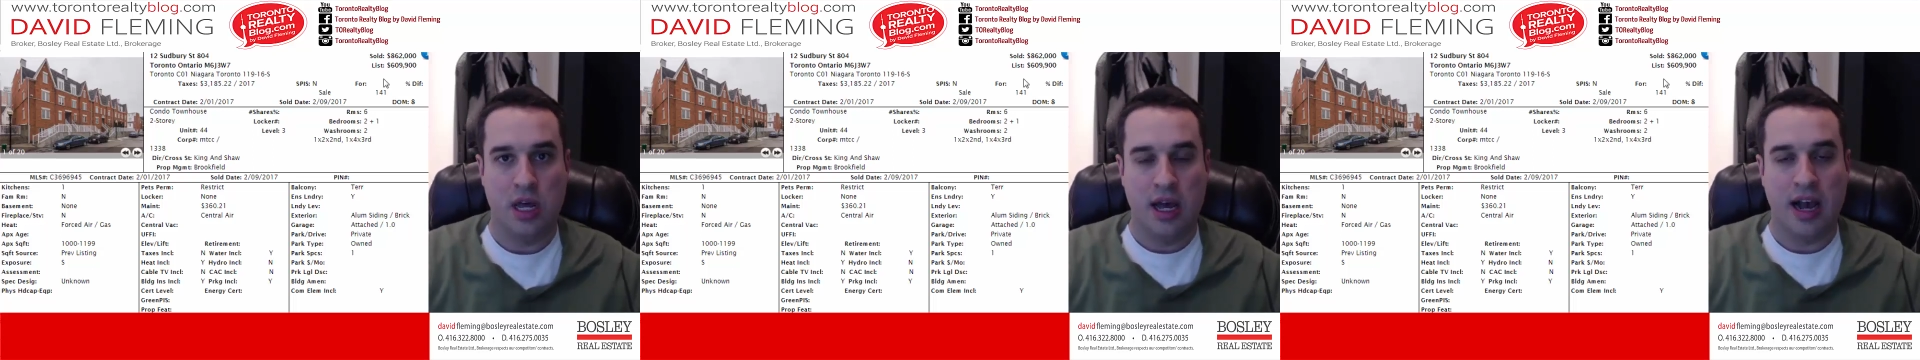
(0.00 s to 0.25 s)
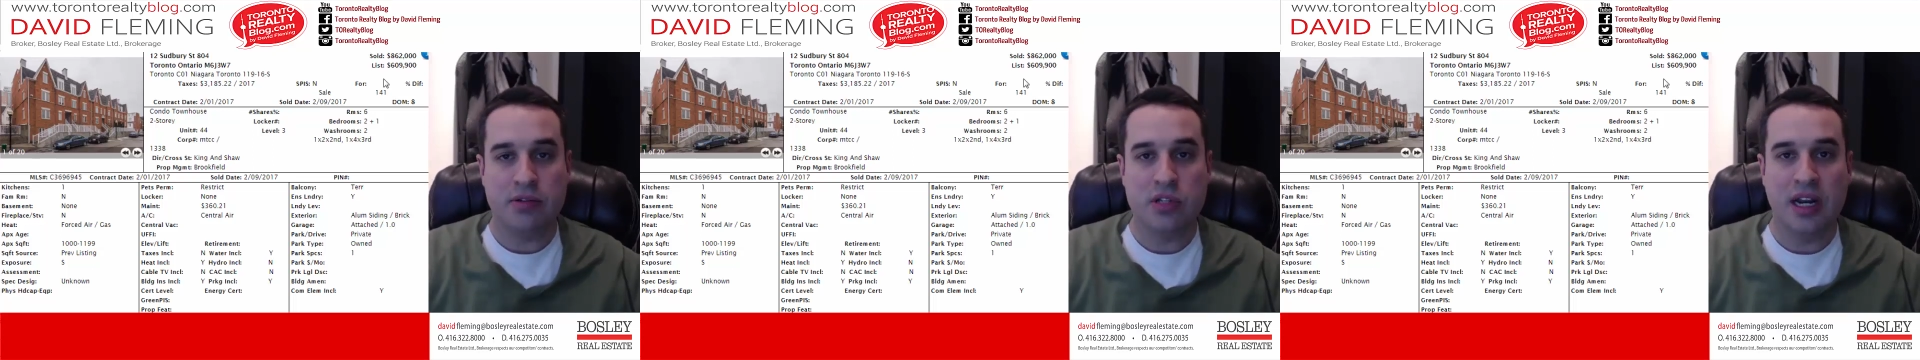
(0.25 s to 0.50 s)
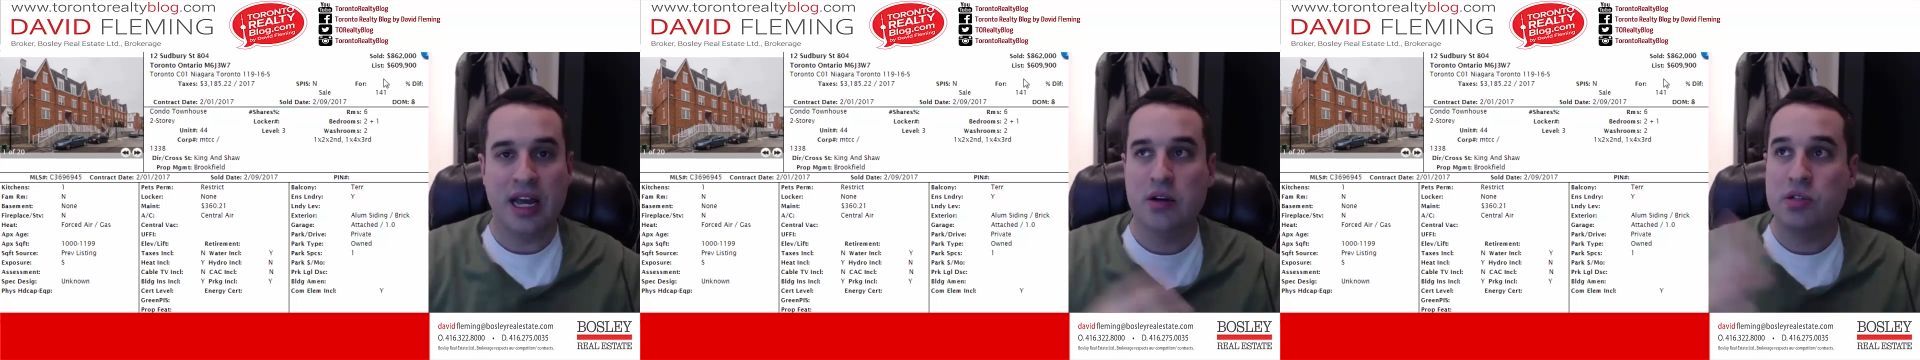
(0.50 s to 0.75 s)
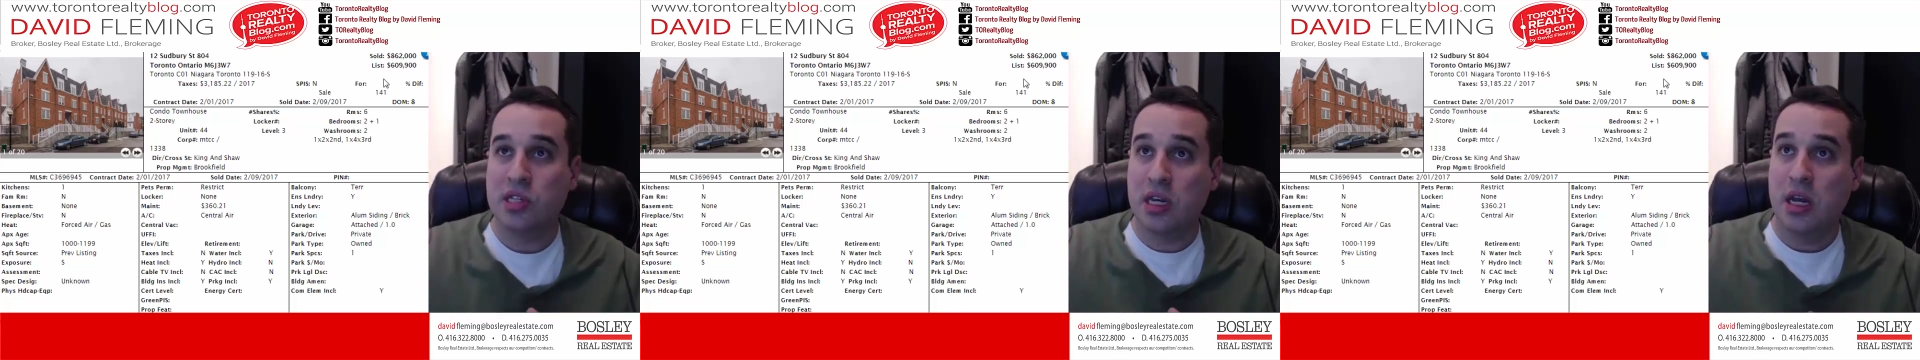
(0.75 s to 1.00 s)
I was on a
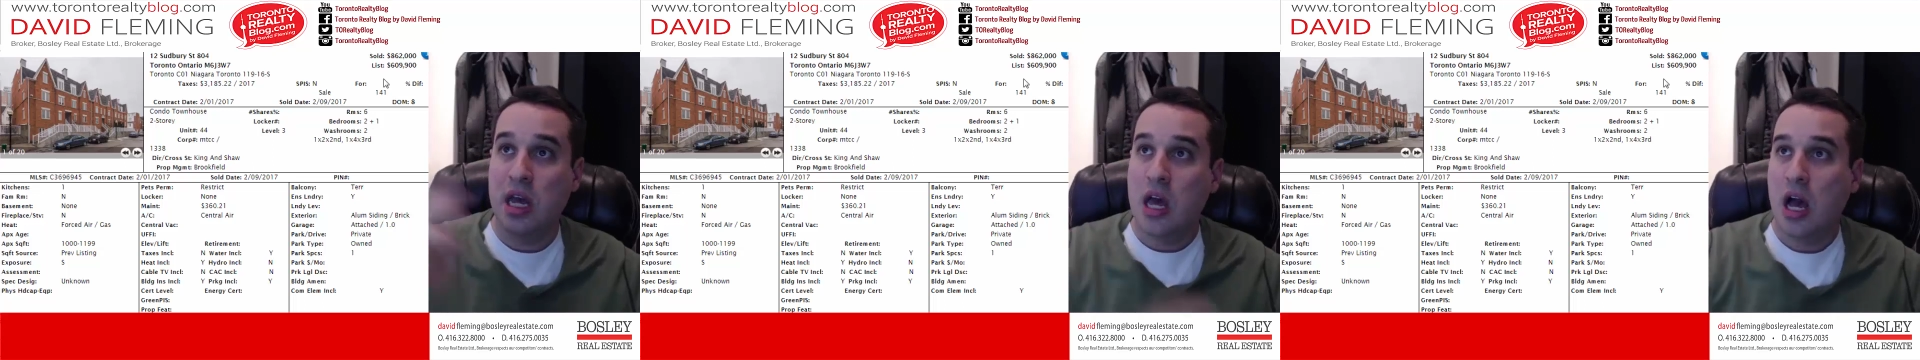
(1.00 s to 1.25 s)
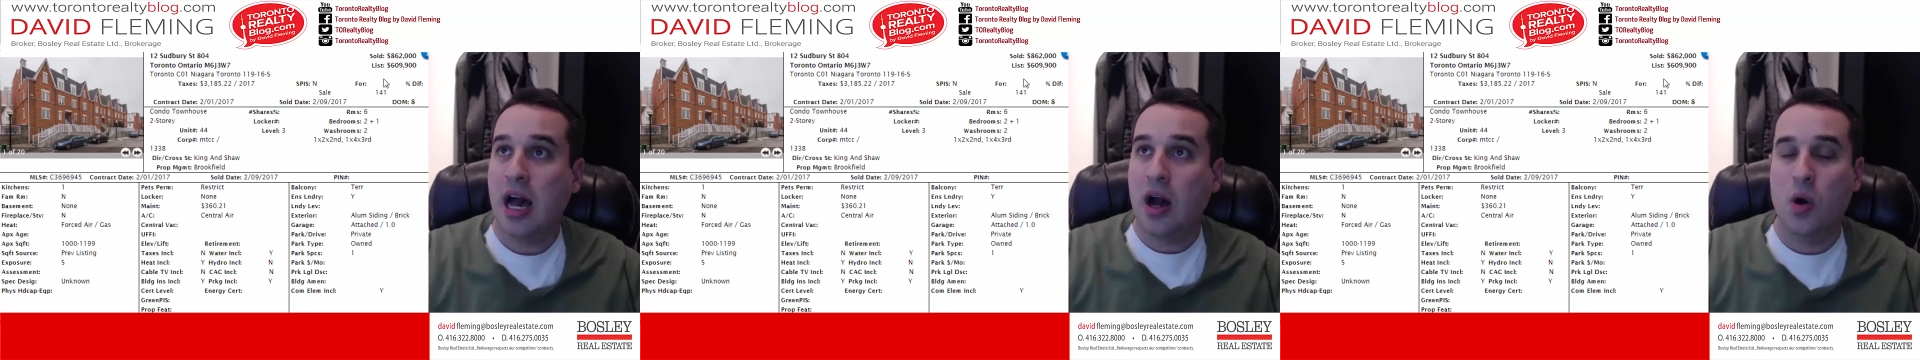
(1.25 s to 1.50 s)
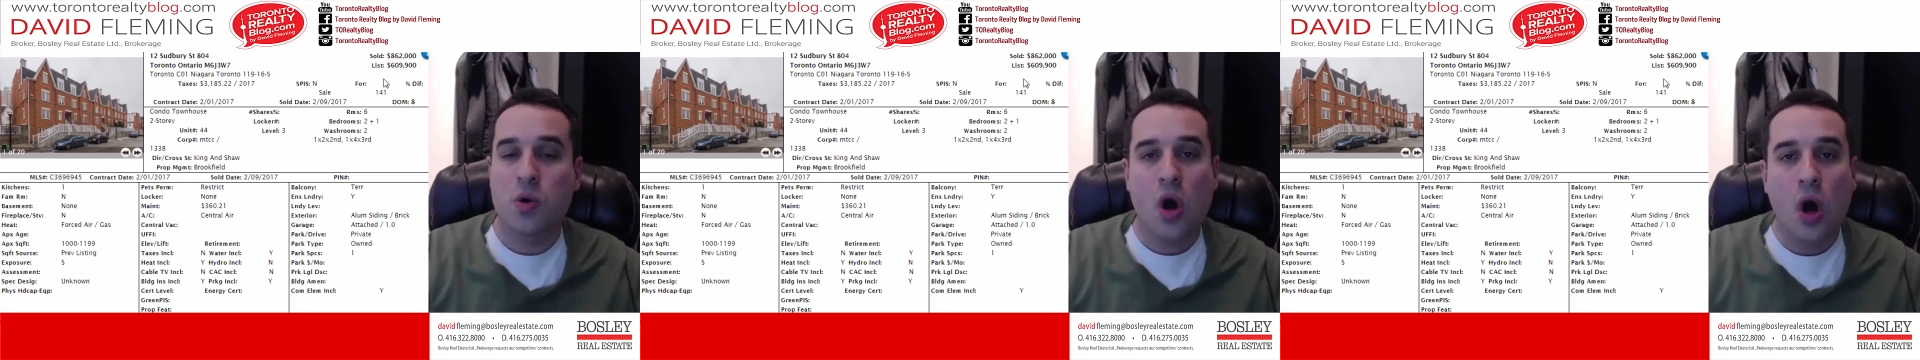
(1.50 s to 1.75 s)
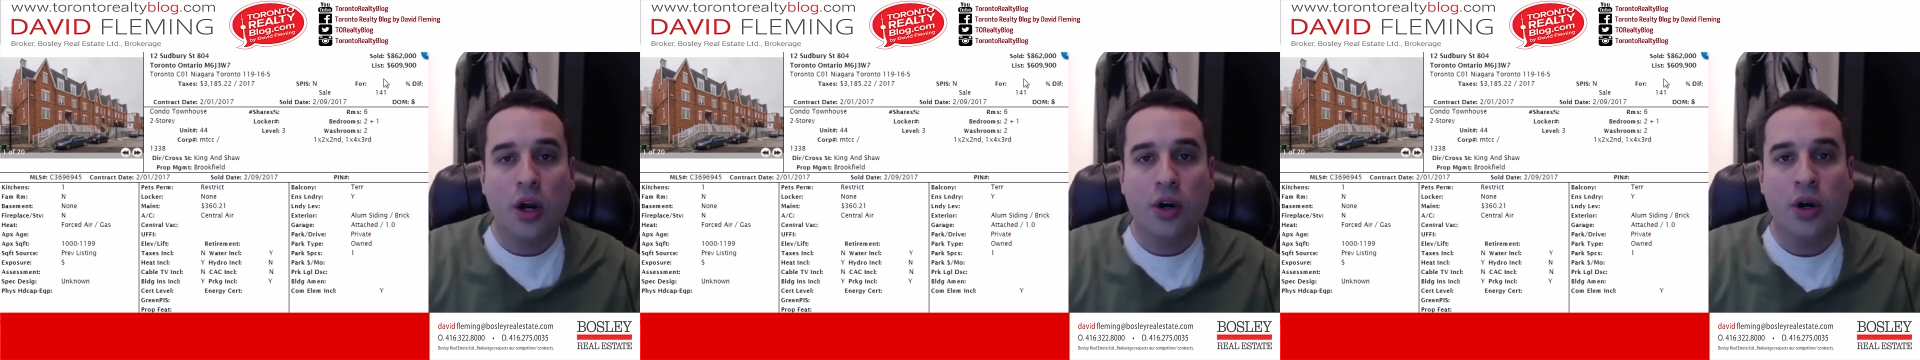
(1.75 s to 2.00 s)
house at
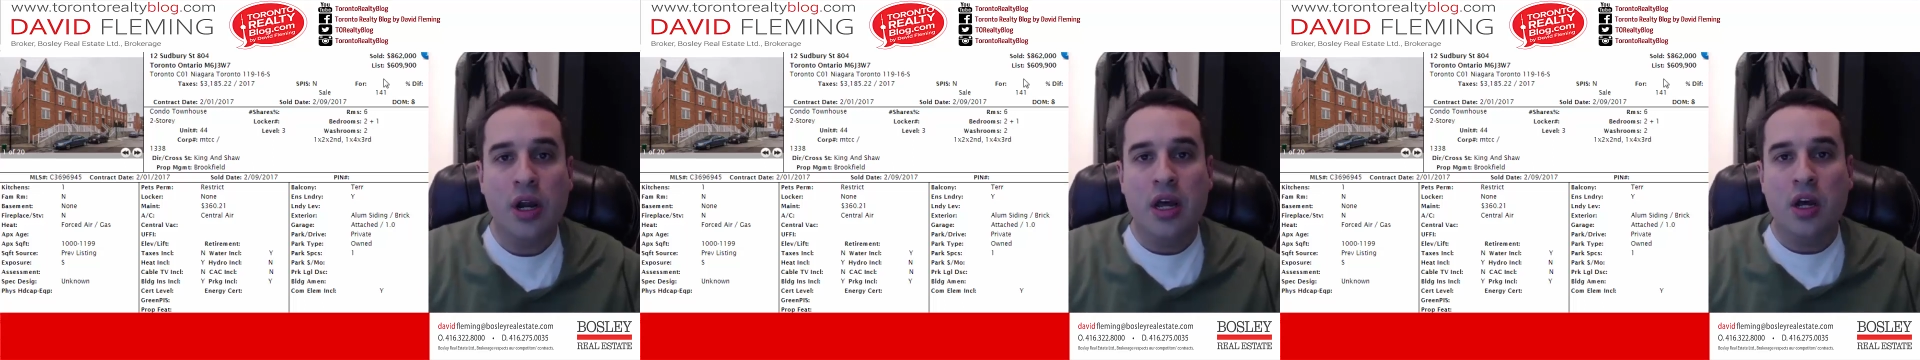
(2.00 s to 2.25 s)
O'Connor.